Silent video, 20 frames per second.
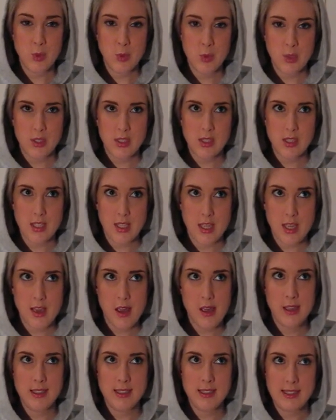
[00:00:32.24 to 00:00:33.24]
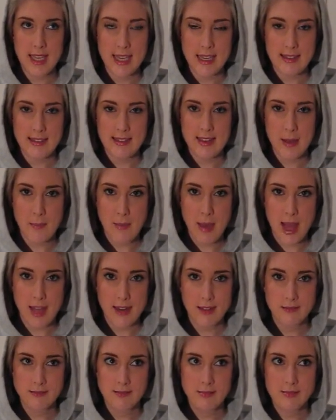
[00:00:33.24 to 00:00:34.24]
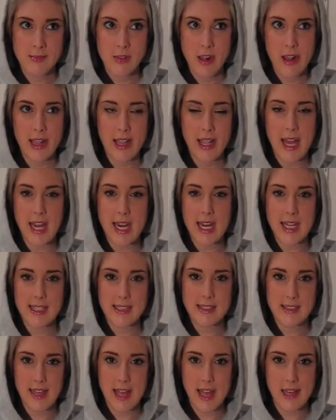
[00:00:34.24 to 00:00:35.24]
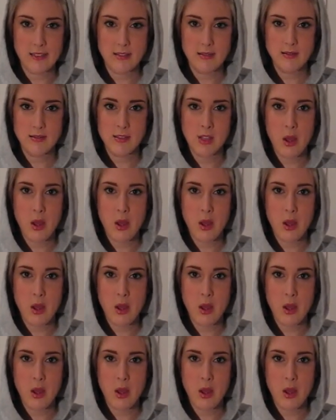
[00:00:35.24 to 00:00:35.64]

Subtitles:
5, 6, 7, 8, 9,